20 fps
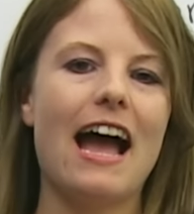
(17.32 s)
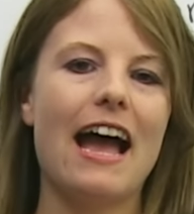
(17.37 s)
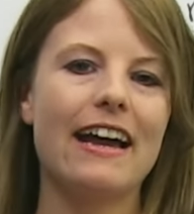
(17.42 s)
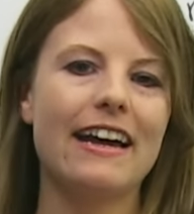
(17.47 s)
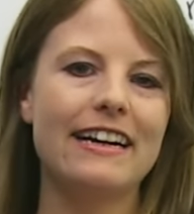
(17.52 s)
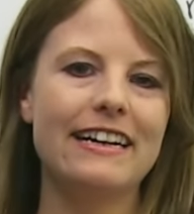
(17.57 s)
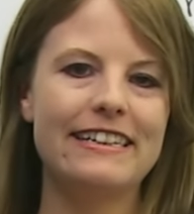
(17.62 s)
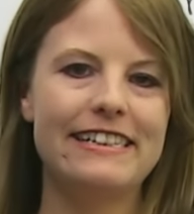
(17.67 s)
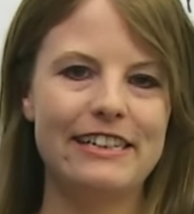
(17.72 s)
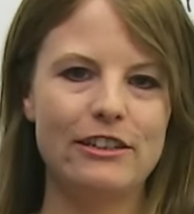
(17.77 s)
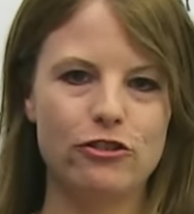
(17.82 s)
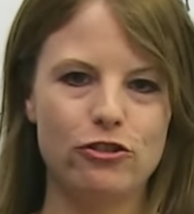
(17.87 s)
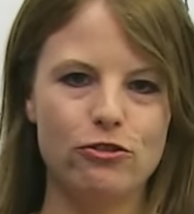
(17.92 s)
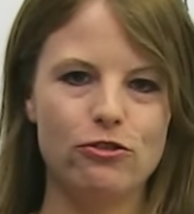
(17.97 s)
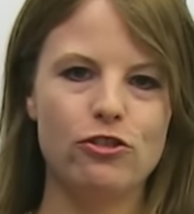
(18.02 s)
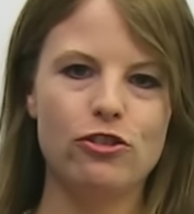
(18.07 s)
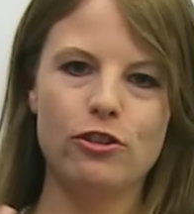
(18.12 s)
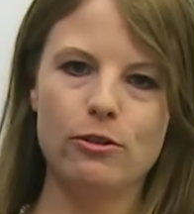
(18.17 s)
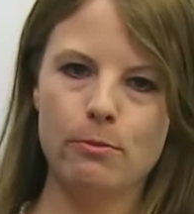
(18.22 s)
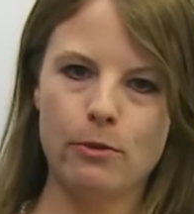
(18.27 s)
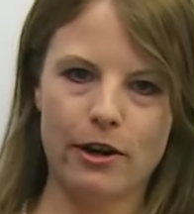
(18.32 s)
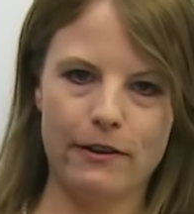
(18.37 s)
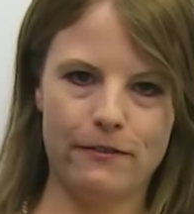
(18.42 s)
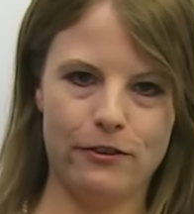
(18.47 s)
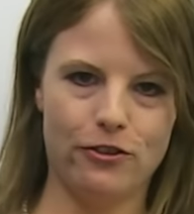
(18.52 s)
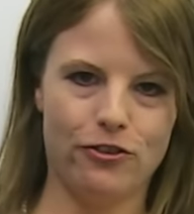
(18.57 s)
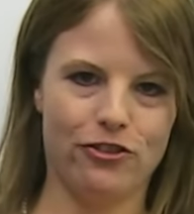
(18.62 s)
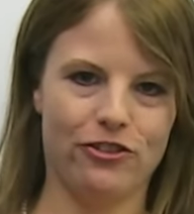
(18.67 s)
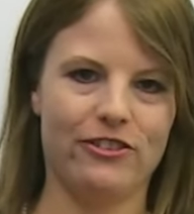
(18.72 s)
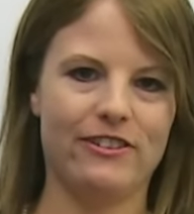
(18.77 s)
I'm going to teach you two more
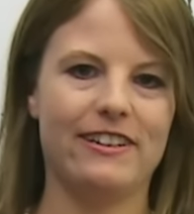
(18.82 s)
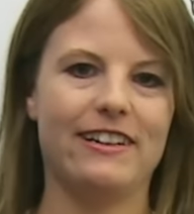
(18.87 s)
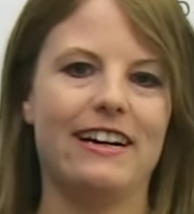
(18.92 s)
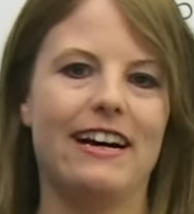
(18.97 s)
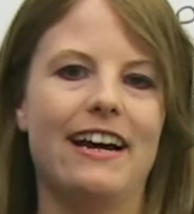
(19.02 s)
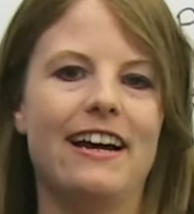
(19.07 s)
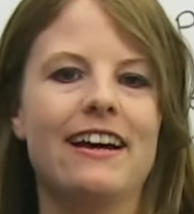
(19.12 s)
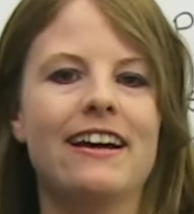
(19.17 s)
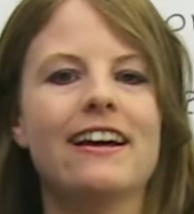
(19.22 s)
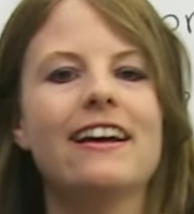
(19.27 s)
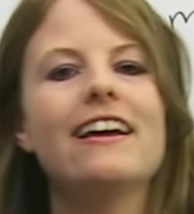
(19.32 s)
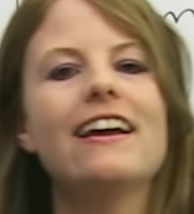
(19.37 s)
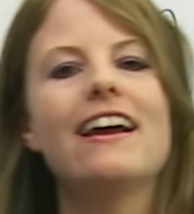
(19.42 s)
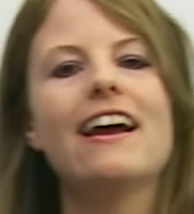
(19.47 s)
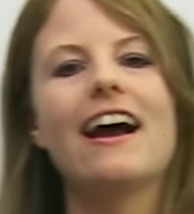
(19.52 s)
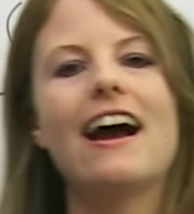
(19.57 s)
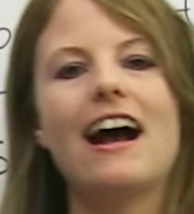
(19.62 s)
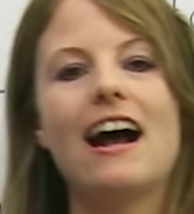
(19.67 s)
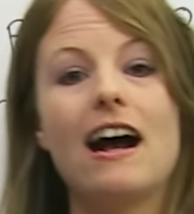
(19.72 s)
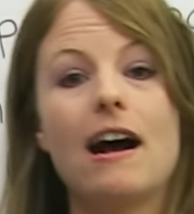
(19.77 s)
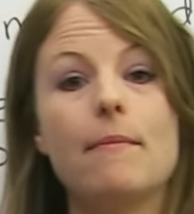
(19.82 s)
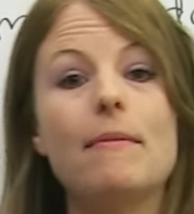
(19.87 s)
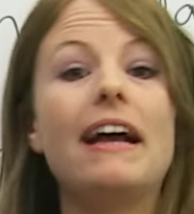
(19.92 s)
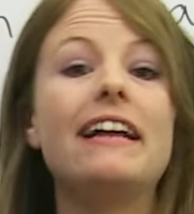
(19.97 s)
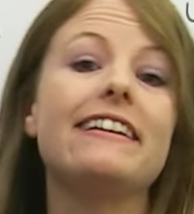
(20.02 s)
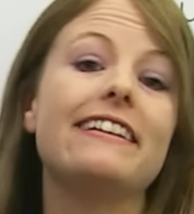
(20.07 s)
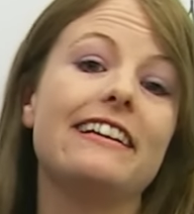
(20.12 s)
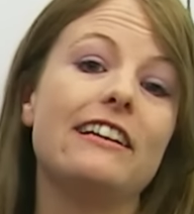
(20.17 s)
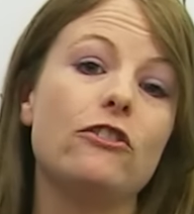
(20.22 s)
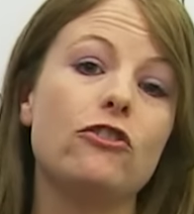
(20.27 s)
futures today
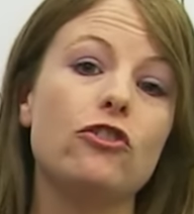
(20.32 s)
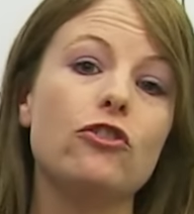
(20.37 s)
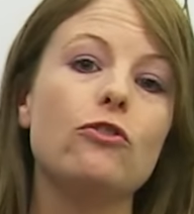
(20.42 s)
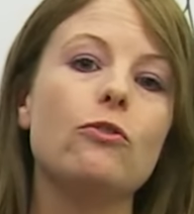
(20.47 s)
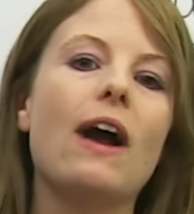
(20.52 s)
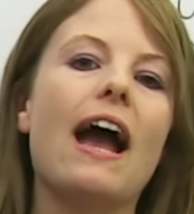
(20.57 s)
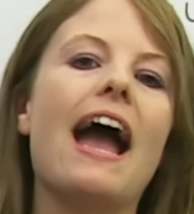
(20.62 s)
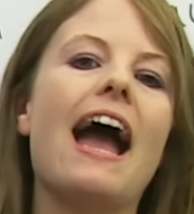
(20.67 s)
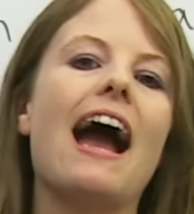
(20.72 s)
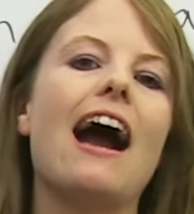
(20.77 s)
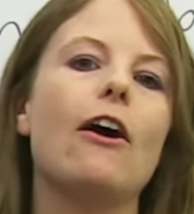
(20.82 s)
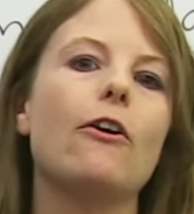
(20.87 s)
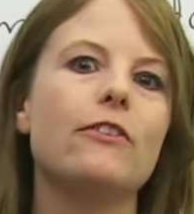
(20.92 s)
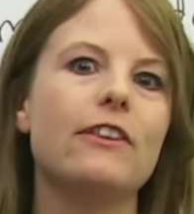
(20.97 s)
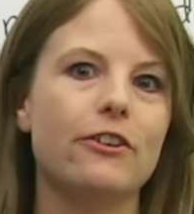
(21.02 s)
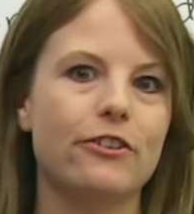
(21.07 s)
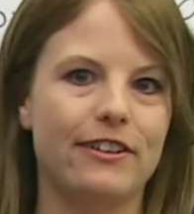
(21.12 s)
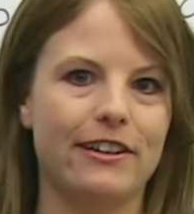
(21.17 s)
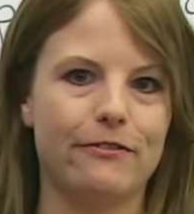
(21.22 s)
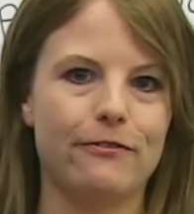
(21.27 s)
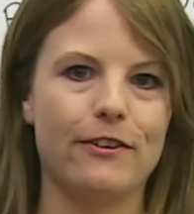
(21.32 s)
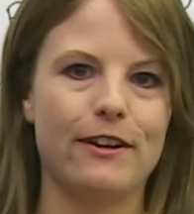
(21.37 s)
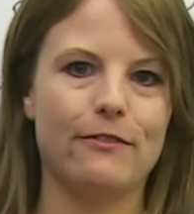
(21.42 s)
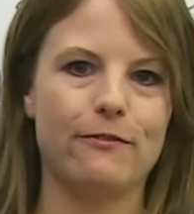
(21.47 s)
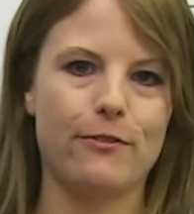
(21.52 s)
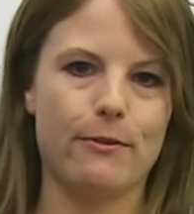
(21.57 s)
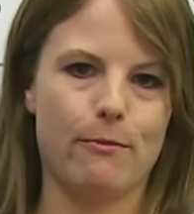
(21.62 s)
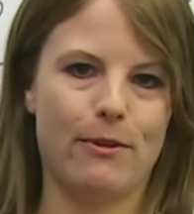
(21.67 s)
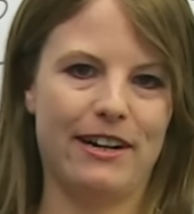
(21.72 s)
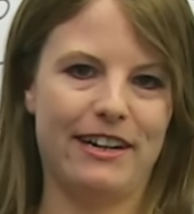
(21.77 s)
and teach you how they're
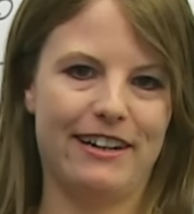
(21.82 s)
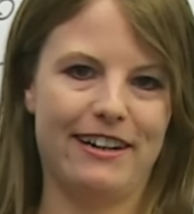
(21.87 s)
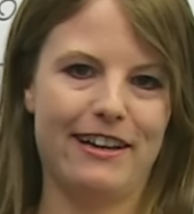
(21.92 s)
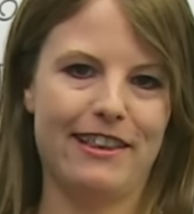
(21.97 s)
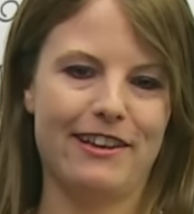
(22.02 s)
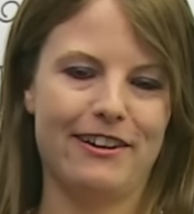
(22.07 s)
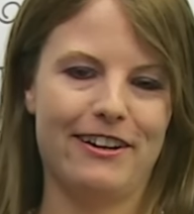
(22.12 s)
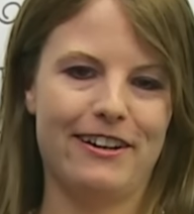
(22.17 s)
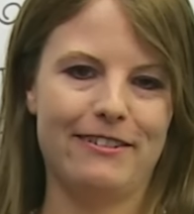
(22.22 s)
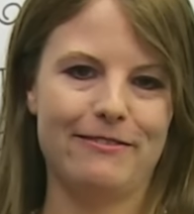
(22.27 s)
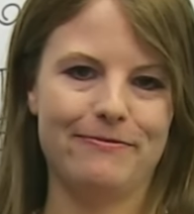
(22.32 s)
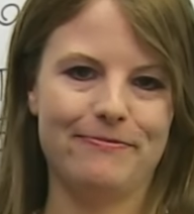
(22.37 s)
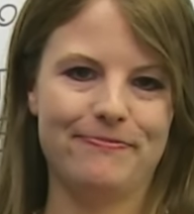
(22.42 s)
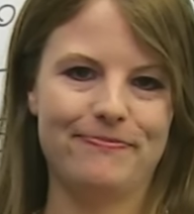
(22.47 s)
different from one another.